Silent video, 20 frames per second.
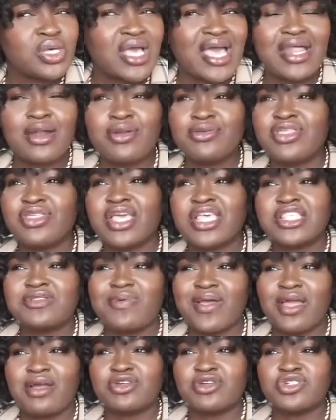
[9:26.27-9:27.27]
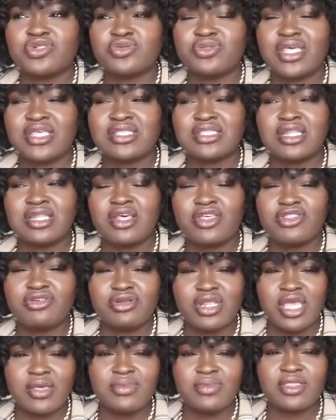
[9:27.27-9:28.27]
I don't think it's parachute. There's another
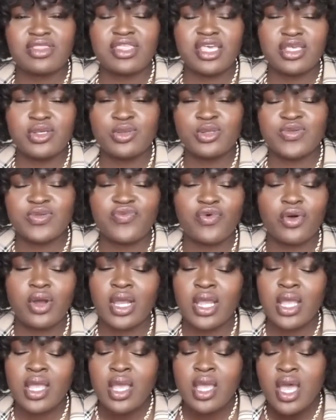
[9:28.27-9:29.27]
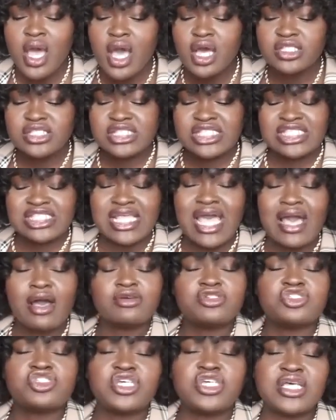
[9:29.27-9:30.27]
name that they use for it.
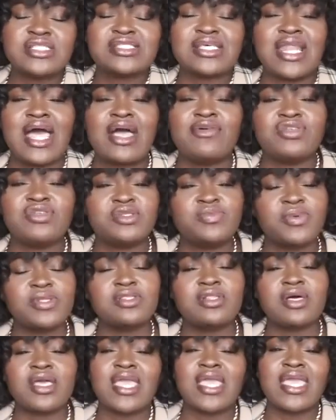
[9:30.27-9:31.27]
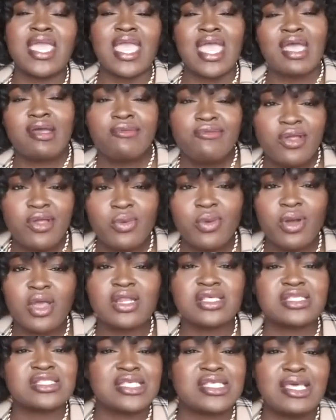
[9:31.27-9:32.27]
Style jeans. And I've just been looking everywhere
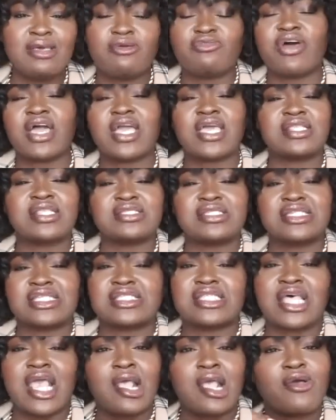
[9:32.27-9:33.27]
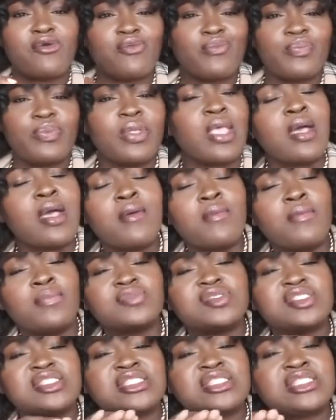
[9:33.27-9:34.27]
to see if I could just like
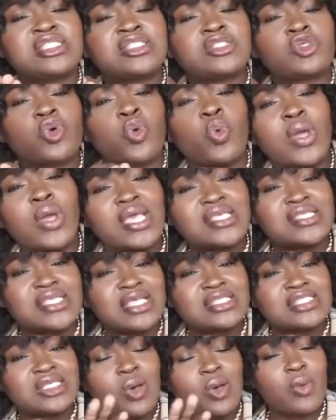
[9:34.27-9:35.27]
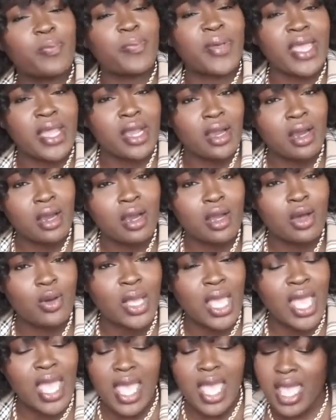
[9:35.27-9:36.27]
squeeze into a pair,
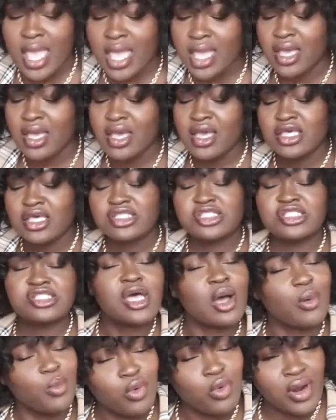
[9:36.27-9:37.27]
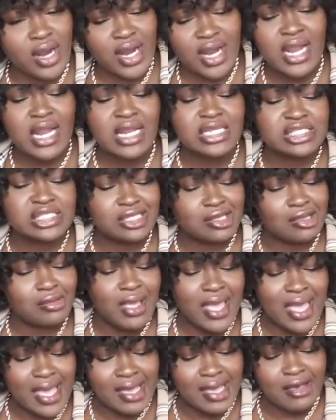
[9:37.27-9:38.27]
okay, somewhere,
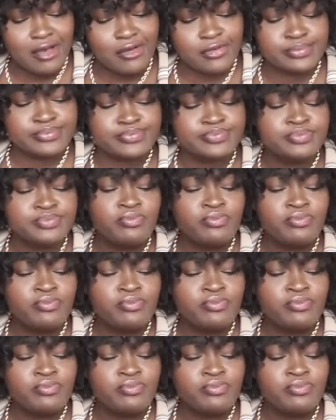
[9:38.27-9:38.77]
somehow.